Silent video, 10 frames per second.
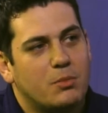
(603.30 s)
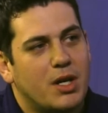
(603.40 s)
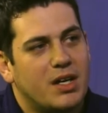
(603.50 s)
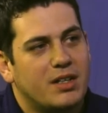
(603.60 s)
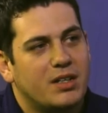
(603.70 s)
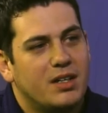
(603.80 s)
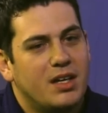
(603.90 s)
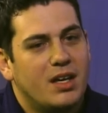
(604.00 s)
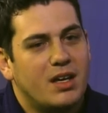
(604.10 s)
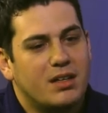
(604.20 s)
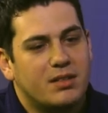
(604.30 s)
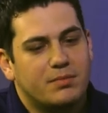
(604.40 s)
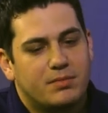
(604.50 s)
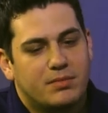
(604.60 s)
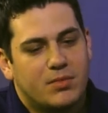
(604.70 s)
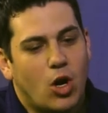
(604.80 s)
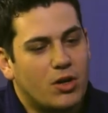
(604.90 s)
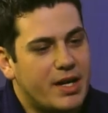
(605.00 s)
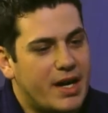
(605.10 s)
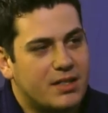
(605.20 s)
by uh,
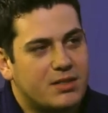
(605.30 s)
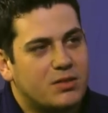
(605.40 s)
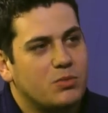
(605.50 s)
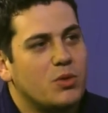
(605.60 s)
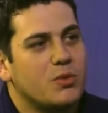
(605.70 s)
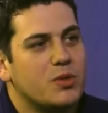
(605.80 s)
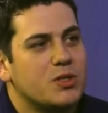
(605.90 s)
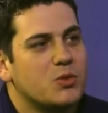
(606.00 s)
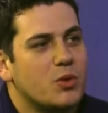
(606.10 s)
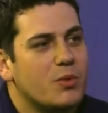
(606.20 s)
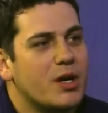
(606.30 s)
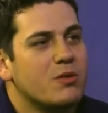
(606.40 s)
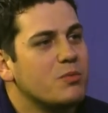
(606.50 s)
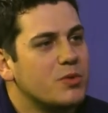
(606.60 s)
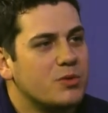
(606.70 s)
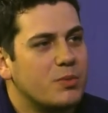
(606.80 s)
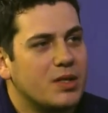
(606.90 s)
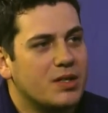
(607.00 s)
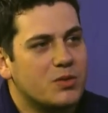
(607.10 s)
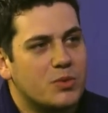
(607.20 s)
hard hats. One of the reasons we wear them is because when